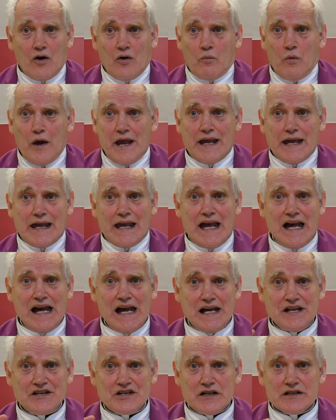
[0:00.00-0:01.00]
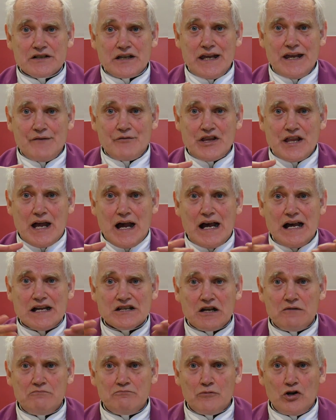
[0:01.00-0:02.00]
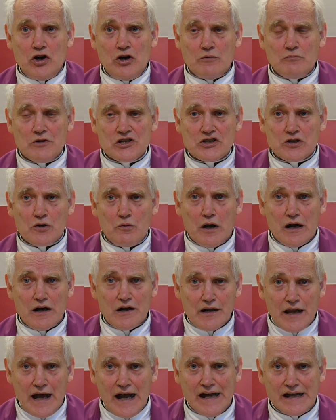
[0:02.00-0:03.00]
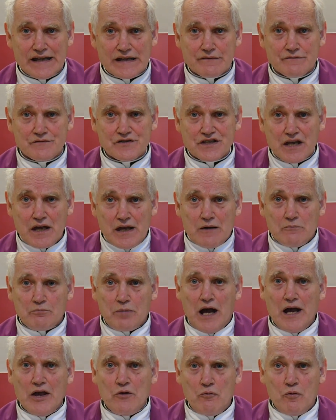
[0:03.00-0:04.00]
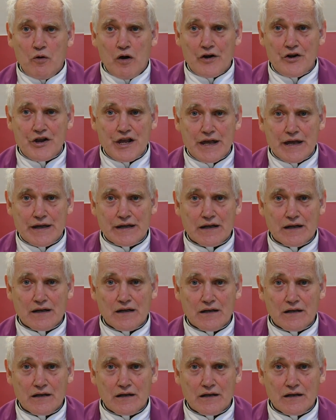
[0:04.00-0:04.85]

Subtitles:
we cannot even add a moment to our lives by worrying.